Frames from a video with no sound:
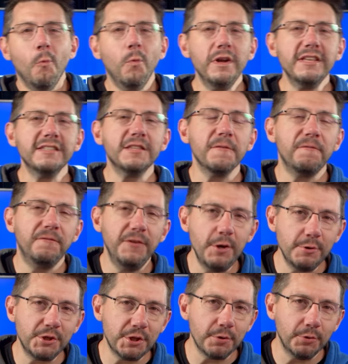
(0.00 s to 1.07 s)
What does the
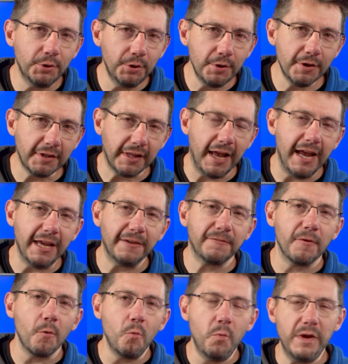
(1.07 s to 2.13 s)
future look like
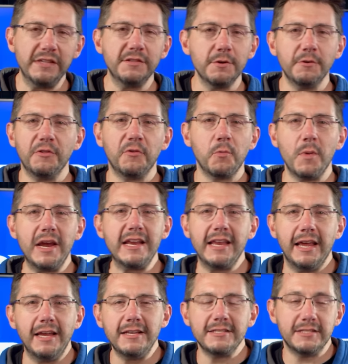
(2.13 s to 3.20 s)
for Wizard
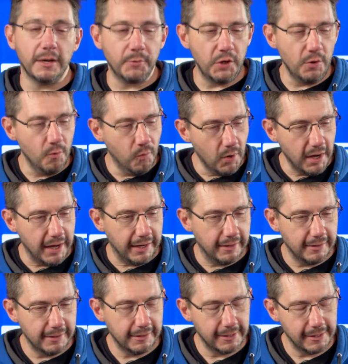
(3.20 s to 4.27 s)
3D W1?